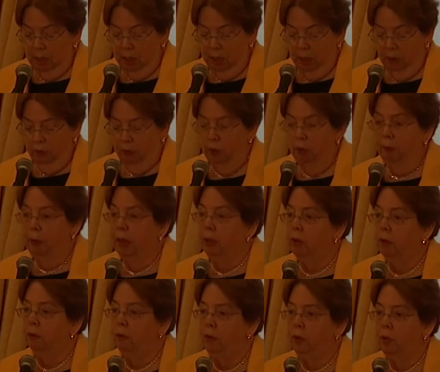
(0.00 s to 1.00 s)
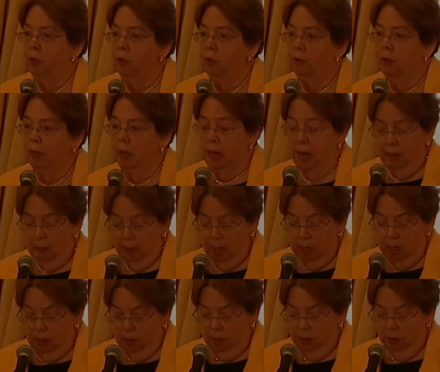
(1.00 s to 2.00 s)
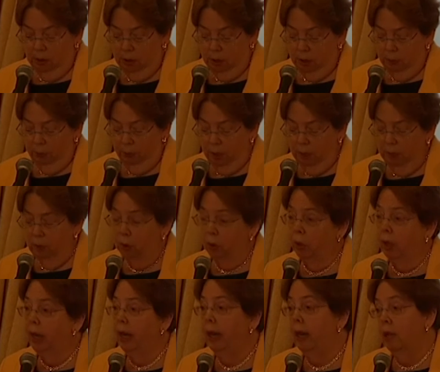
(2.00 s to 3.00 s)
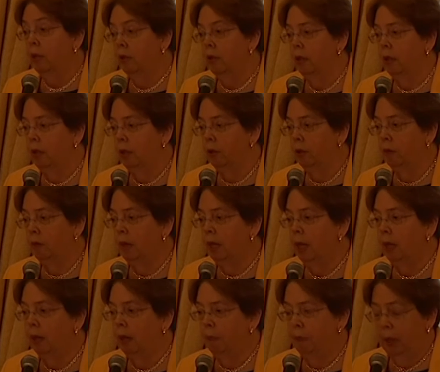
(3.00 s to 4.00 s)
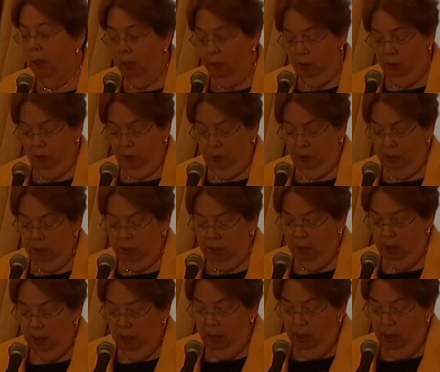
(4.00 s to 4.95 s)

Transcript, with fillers: careful about the views of the nominees to the Supreme Court and to the intermediate appellate courts